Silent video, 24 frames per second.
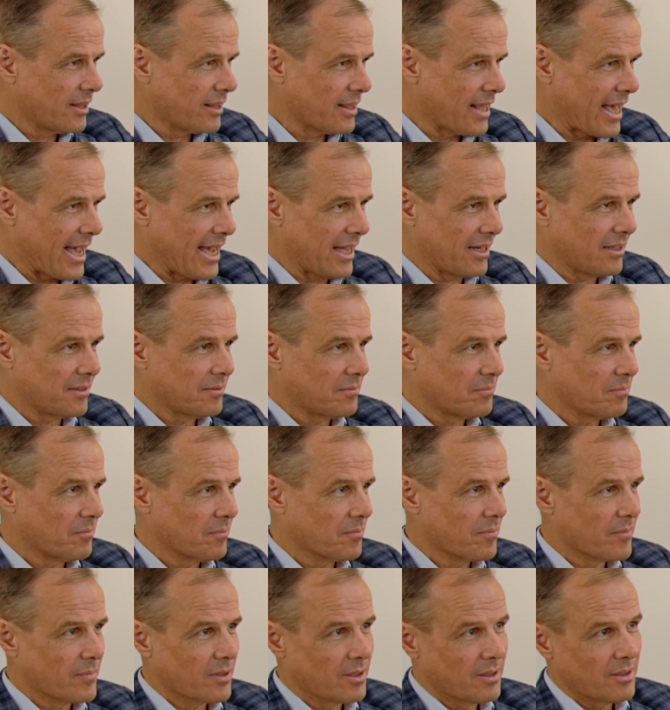that
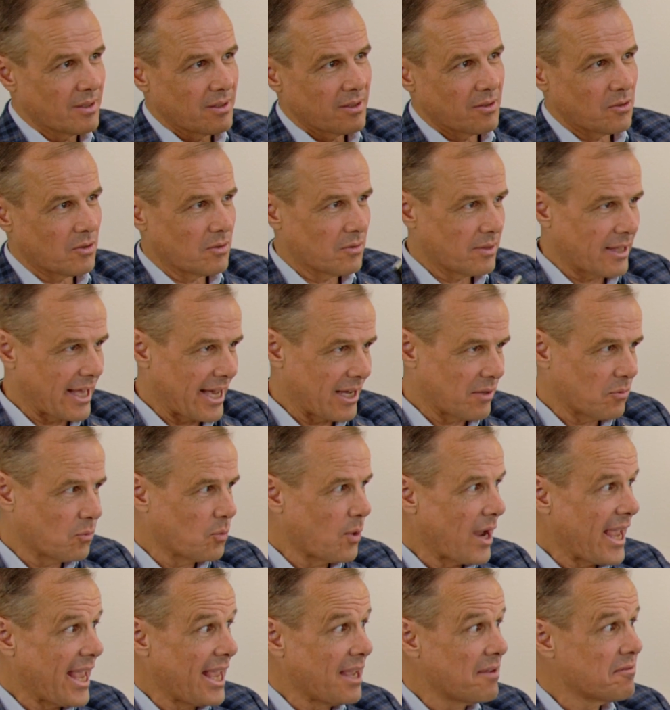that
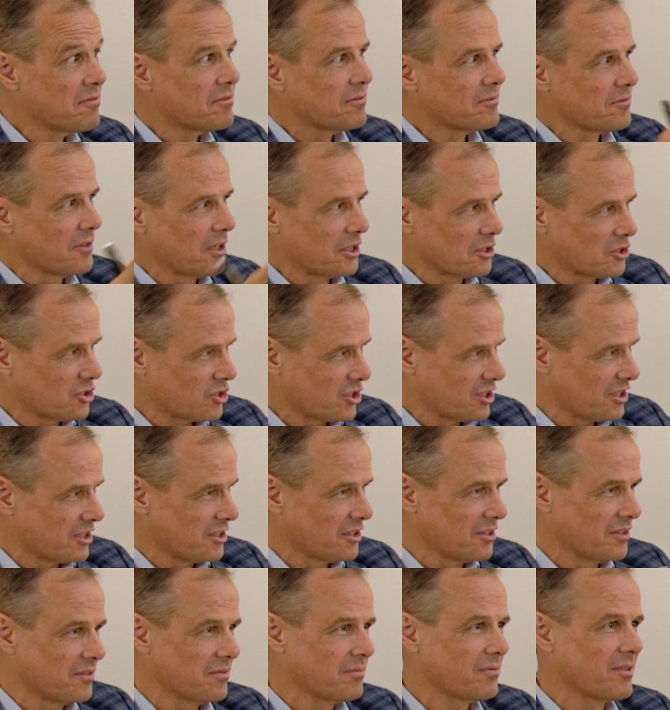wave
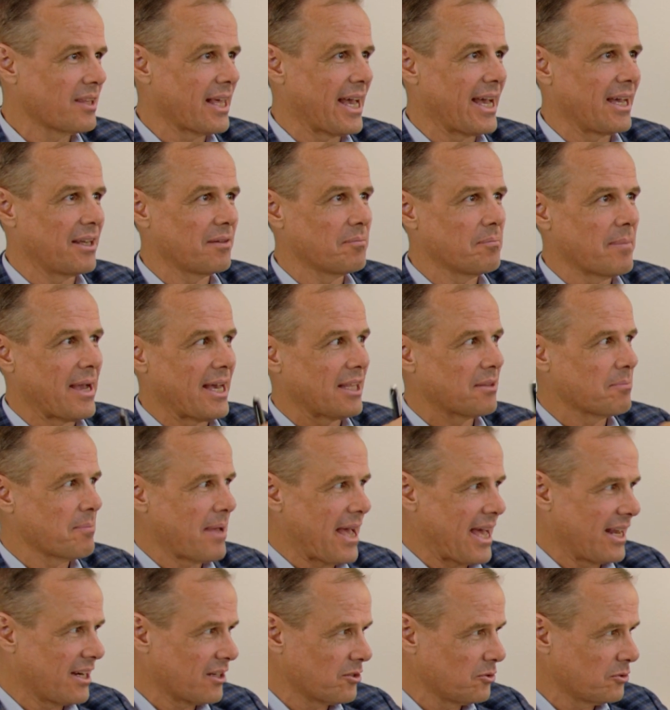function, that
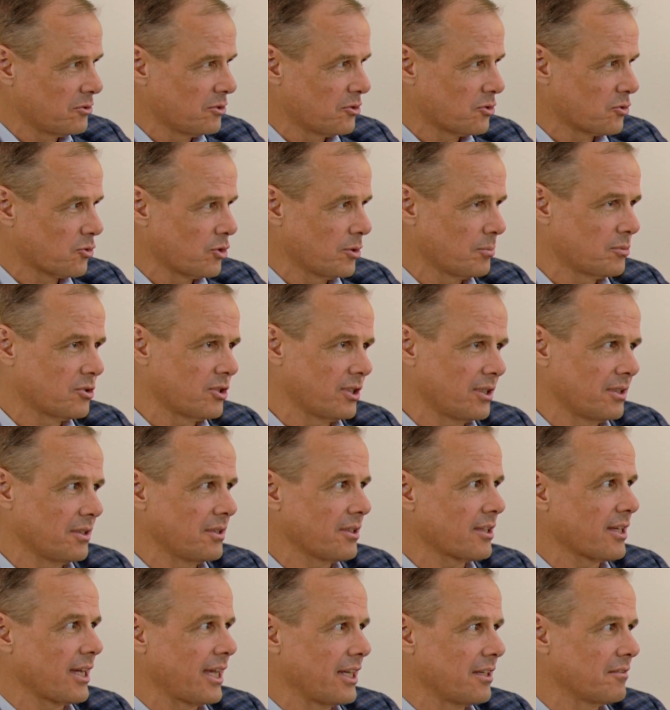mathematical description
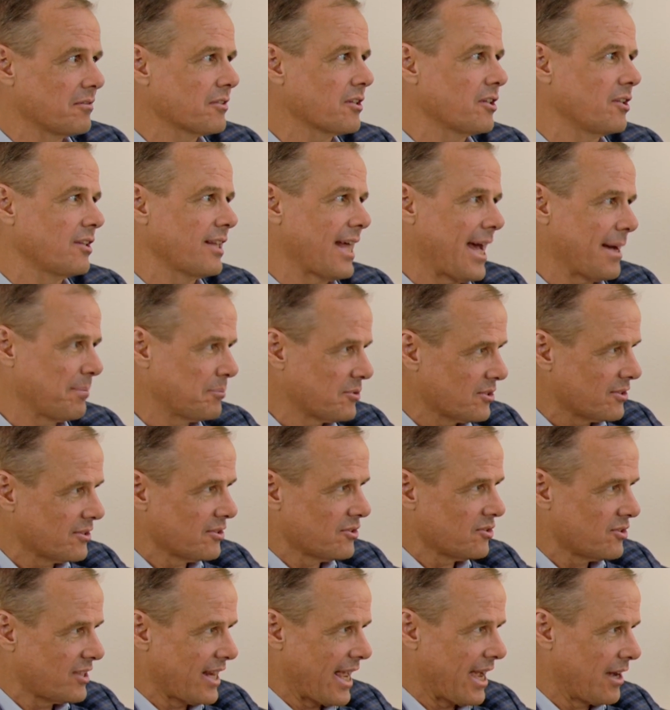kind of
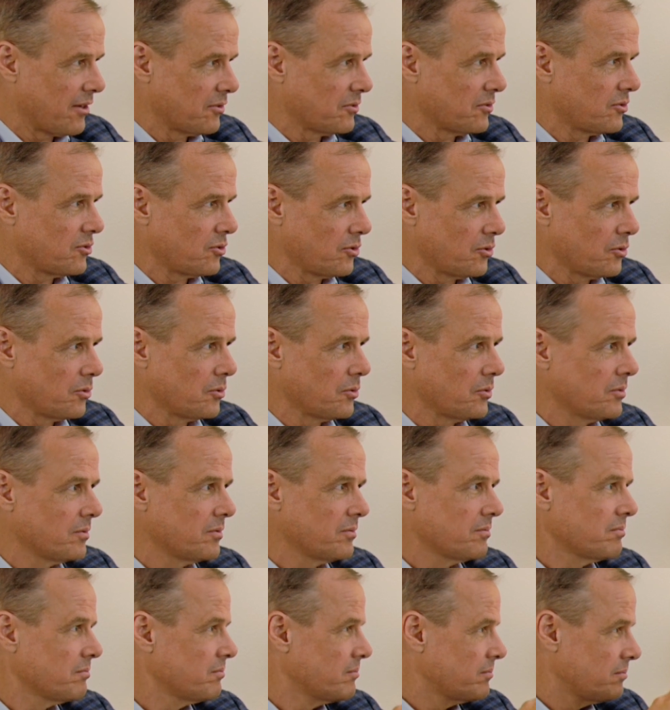collapses down to
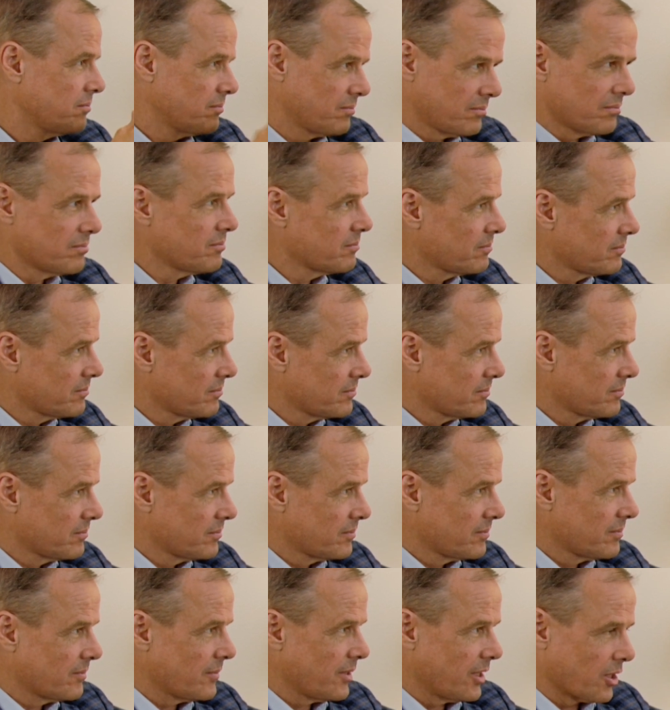yeah.
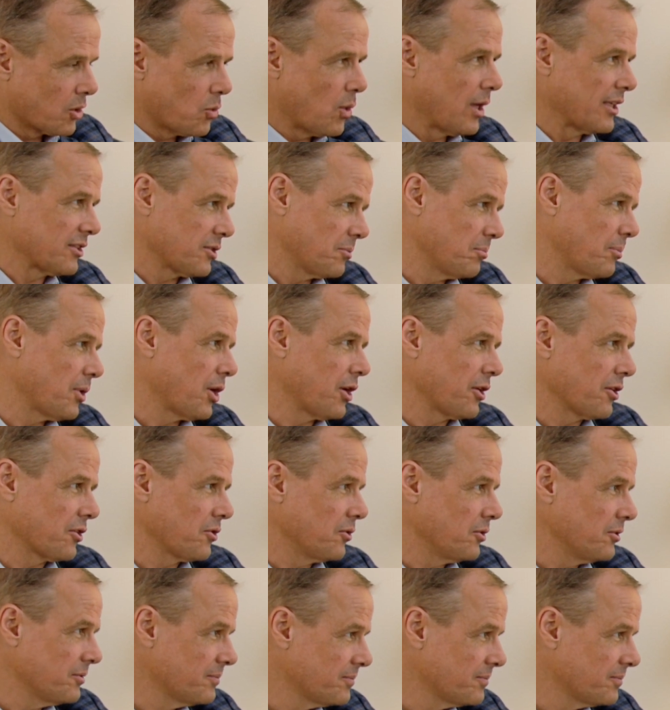a quantum particle.